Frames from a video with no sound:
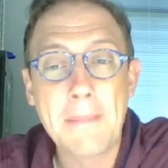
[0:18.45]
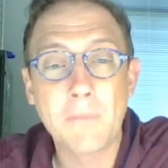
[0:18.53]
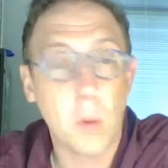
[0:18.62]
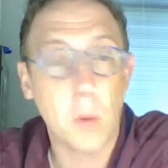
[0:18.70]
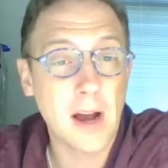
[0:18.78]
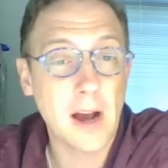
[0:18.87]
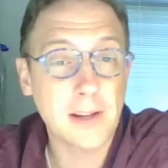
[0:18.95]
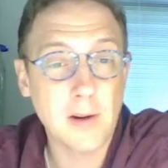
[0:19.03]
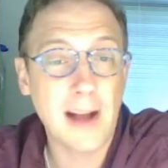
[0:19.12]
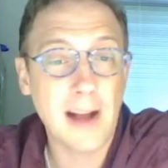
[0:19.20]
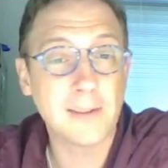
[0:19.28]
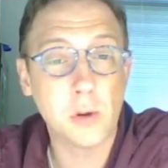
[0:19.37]
When I got to
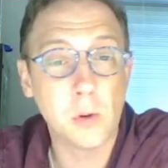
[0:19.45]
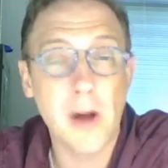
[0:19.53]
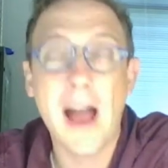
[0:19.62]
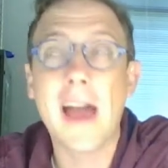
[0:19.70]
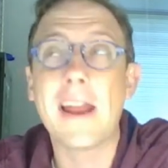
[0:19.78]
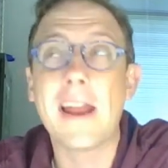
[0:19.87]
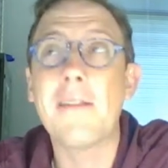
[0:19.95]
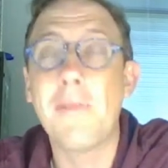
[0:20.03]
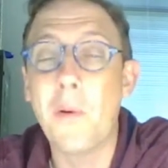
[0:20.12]
grad school, I had a